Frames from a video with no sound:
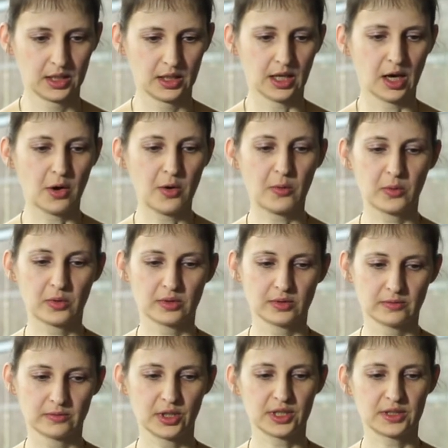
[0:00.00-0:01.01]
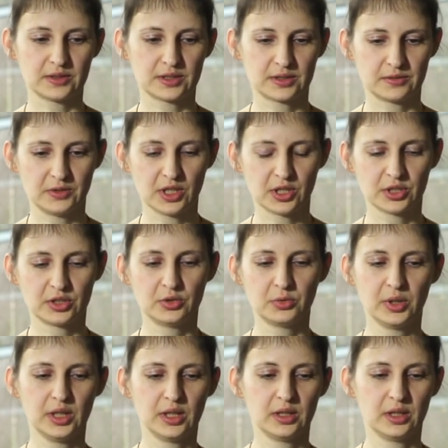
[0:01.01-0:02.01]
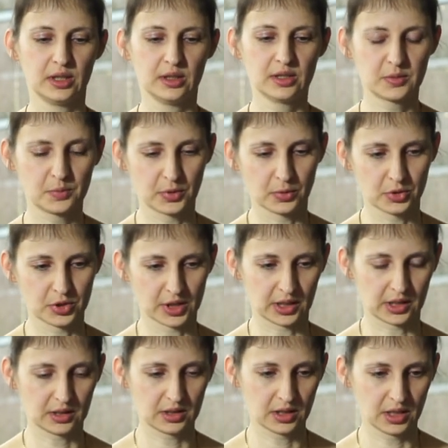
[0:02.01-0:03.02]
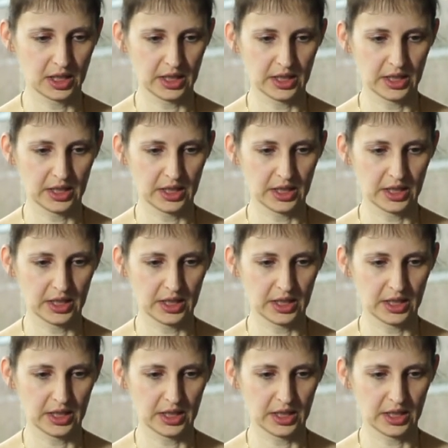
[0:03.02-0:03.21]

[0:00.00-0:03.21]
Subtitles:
Now, what we are doing in this project?